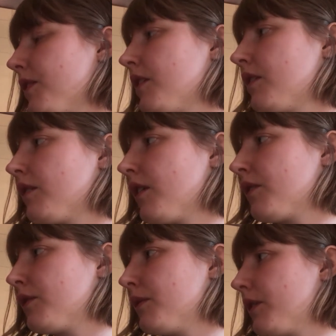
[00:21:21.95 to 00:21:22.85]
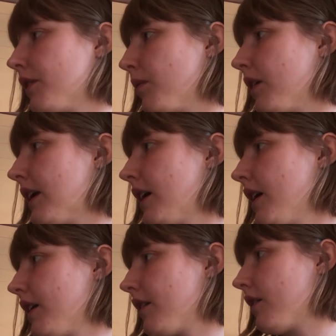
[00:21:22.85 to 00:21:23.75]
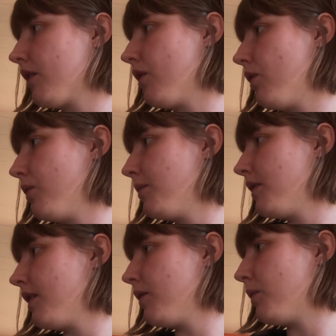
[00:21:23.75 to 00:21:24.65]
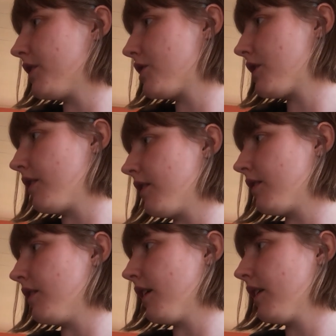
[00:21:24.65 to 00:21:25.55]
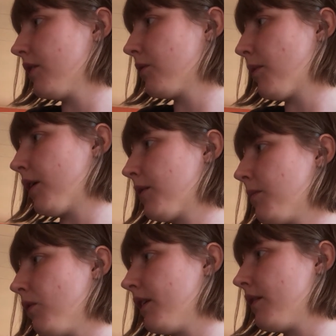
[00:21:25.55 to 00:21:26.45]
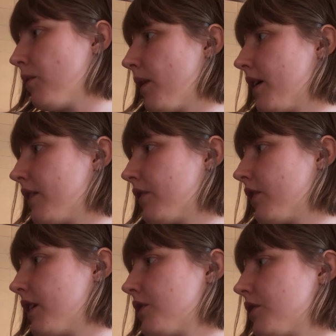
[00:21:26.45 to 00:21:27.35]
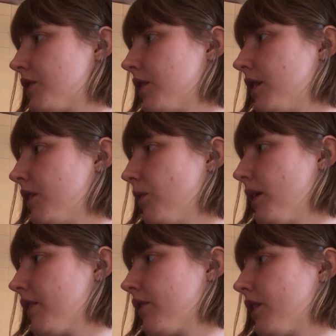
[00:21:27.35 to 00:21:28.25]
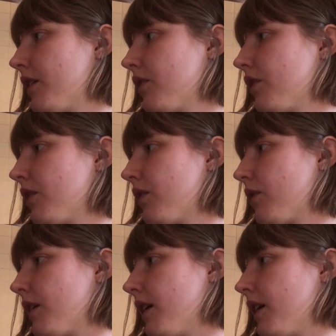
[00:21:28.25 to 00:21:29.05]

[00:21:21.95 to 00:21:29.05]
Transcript: This is also a really good one. There are homes in which there is nothing remarkable in the way of grandeur or